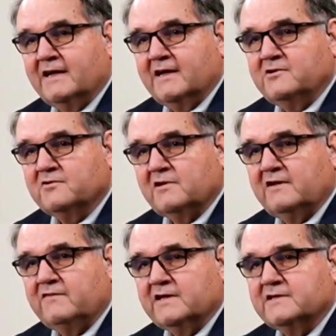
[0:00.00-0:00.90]
and you're
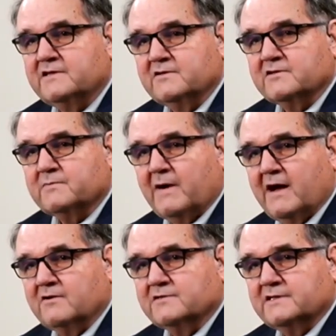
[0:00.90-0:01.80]
leaving it to your
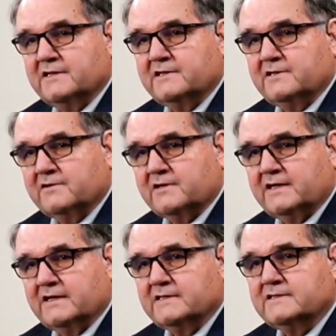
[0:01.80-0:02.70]
spouse and then to your
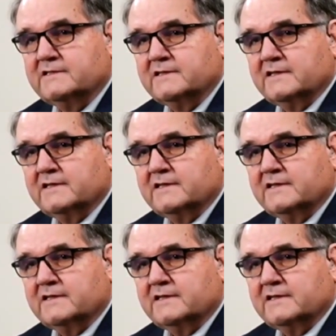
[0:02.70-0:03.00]
kids,